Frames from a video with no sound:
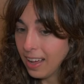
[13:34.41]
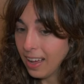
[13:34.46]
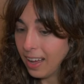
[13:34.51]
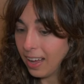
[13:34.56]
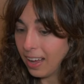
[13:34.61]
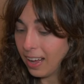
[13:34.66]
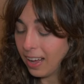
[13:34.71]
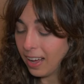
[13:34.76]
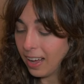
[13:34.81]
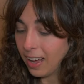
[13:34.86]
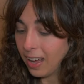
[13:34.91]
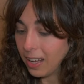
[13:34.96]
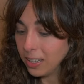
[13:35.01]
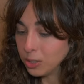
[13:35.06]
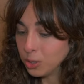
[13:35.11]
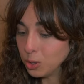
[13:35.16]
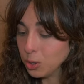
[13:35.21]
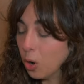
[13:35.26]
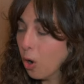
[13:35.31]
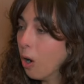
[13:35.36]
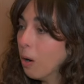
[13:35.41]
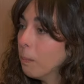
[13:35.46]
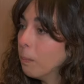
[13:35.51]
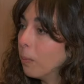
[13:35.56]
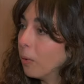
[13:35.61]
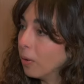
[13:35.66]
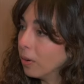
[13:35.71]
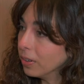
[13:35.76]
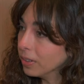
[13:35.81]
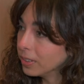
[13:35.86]
uh, to
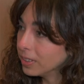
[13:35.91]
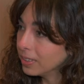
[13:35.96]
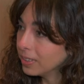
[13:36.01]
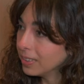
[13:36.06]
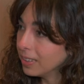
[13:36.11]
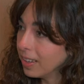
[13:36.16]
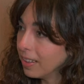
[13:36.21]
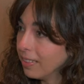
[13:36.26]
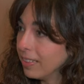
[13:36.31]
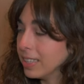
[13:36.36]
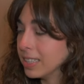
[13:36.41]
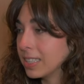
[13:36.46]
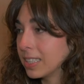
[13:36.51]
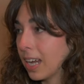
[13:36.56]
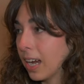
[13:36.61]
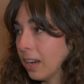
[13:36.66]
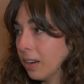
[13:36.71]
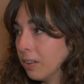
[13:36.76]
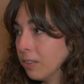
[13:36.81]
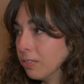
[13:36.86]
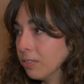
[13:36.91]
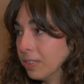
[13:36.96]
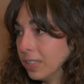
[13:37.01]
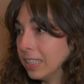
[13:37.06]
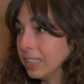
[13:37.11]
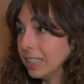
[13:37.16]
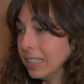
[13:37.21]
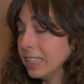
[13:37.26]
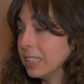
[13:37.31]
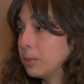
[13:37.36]
onboard this kind of
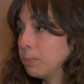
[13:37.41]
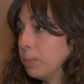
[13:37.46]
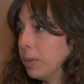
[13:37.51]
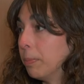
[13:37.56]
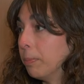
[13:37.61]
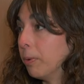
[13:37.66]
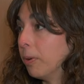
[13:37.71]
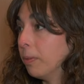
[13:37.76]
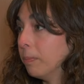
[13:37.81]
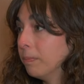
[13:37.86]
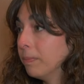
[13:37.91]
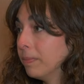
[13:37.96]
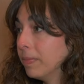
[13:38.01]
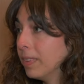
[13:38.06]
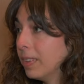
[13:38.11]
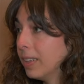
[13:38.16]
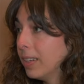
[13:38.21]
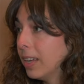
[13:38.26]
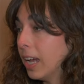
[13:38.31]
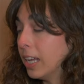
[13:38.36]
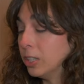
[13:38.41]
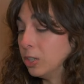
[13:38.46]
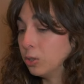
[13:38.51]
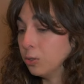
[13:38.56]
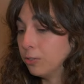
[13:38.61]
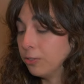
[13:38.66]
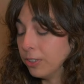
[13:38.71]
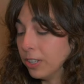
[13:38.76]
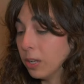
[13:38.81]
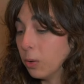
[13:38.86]
th- these people and to
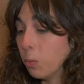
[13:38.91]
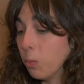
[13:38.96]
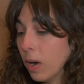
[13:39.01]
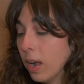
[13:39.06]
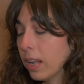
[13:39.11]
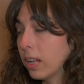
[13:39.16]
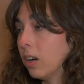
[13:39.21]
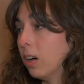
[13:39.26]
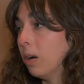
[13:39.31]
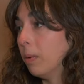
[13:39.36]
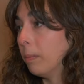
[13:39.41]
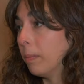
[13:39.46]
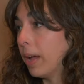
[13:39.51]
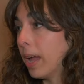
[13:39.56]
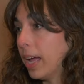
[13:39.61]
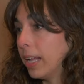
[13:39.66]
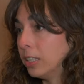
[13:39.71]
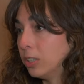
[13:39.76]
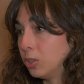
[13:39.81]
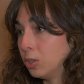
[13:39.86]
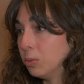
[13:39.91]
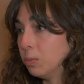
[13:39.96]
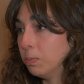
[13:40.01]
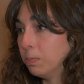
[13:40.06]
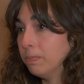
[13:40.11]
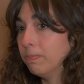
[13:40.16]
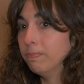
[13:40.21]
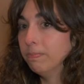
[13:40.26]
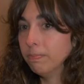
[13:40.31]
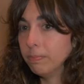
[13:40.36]
feel welcome and to
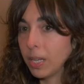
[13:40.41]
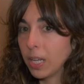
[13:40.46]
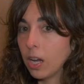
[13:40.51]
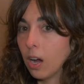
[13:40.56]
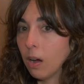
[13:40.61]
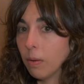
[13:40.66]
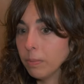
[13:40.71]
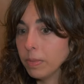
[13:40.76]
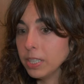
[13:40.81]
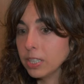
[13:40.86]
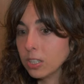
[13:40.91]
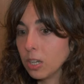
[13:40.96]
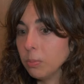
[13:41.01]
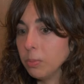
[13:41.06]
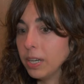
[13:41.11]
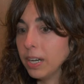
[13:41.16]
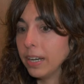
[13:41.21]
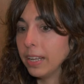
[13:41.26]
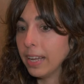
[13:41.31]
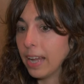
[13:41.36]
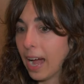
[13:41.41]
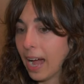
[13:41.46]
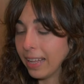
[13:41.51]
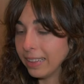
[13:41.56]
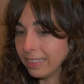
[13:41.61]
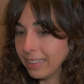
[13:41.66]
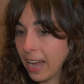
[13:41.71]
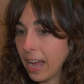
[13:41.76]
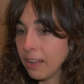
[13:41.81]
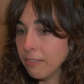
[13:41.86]
become this community a
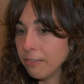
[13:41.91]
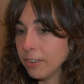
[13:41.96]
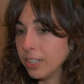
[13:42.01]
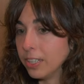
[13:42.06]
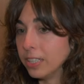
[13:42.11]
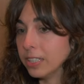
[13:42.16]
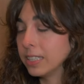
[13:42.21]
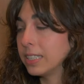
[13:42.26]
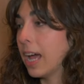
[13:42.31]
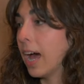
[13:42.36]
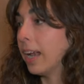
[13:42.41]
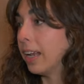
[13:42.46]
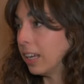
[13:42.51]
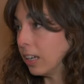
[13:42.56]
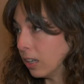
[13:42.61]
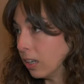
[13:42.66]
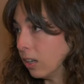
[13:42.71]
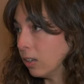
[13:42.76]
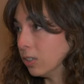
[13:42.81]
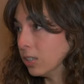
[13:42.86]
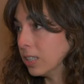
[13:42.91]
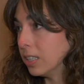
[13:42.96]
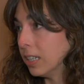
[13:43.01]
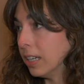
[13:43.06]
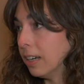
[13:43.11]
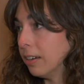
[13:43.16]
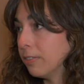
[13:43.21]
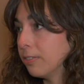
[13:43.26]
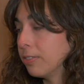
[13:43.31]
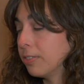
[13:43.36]
diverse and
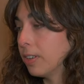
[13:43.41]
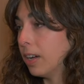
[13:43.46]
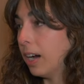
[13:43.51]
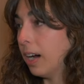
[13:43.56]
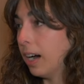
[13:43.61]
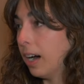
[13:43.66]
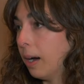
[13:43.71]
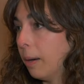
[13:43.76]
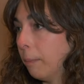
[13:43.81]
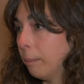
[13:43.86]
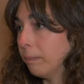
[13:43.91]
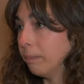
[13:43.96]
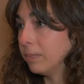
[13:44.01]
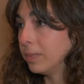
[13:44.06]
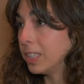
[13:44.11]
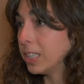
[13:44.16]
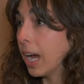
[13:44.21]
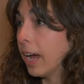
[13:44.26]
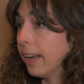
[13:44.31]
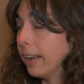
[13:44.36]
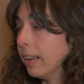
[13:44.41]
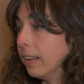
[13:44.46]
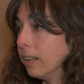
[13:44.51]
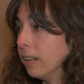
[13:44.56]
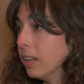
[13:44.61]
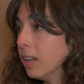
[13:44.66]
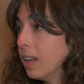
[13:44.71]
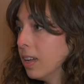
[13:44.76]
inclusive um, channel